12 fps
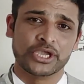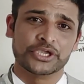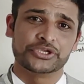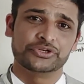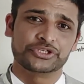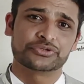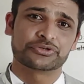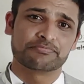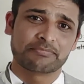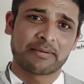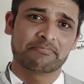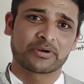you need to
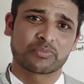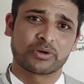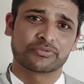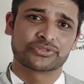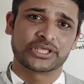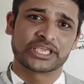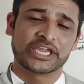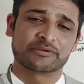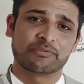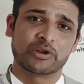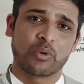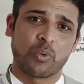remember one thing: it
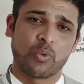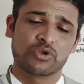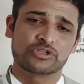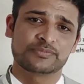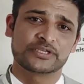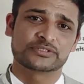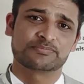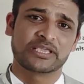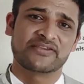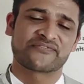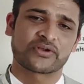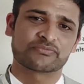will always
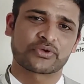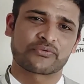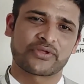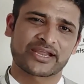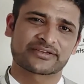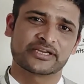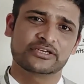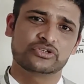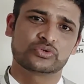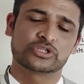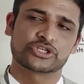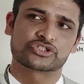be from the reactant
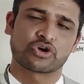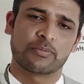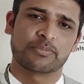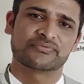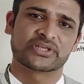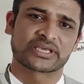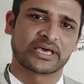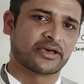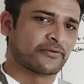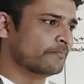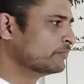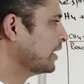to the top of the curve.